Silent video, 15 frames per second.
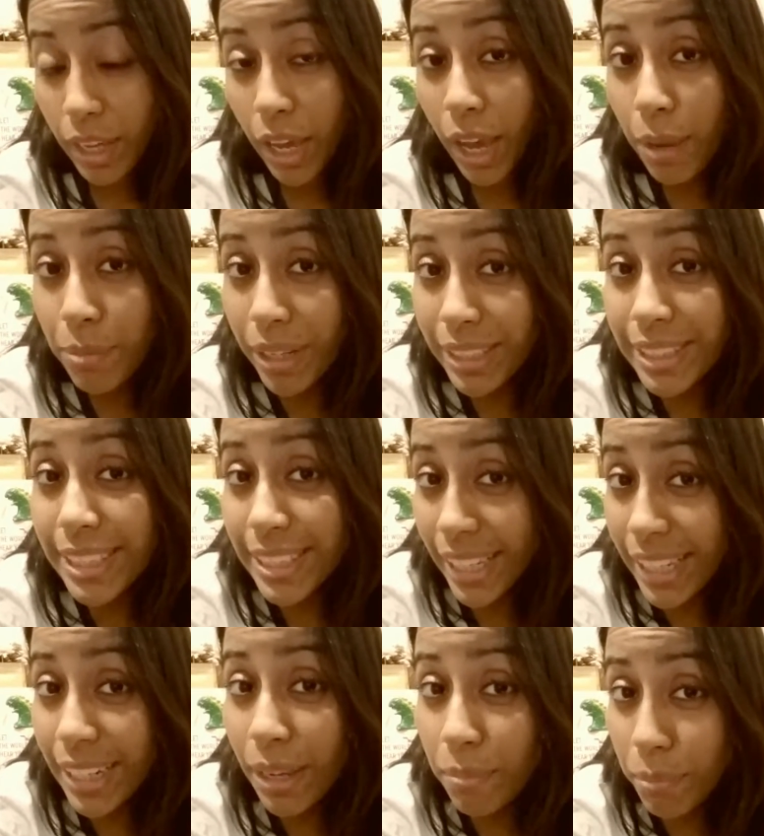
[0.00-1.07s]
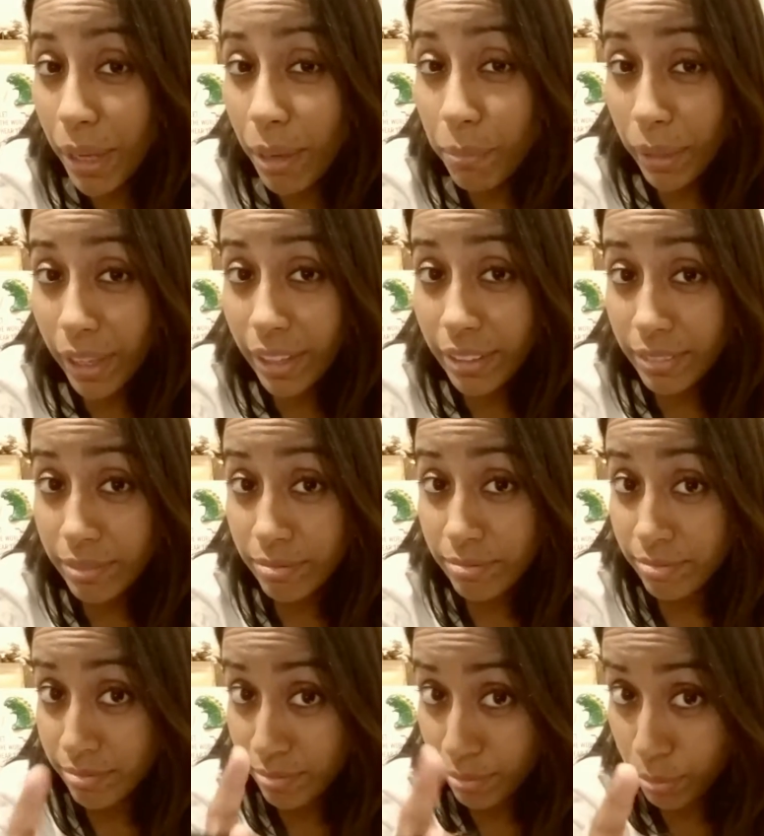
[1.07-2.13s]
I'm not saying I'm Batman.
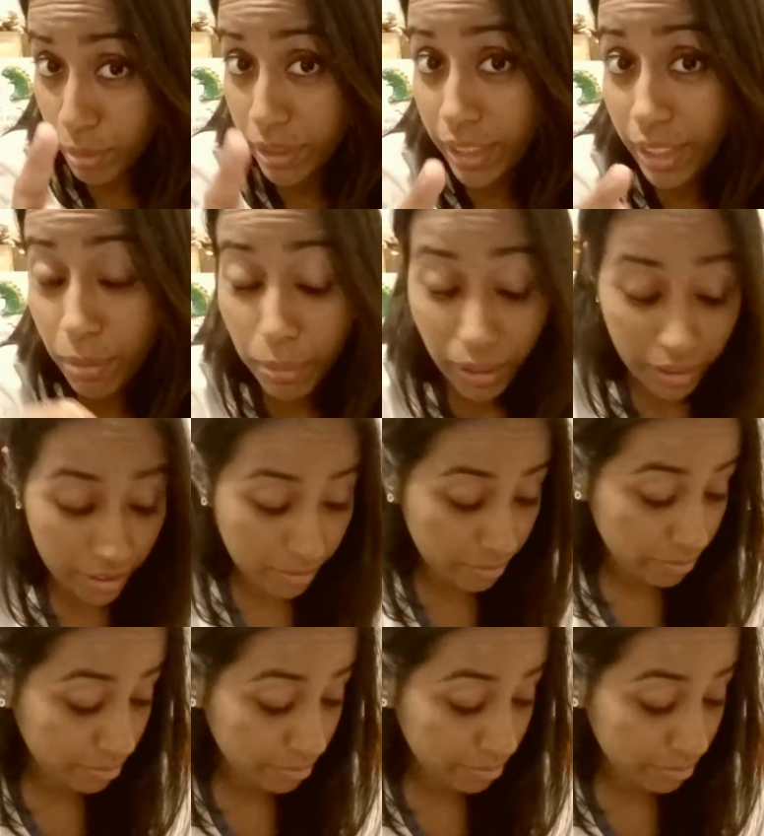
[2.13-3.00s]
Think about it.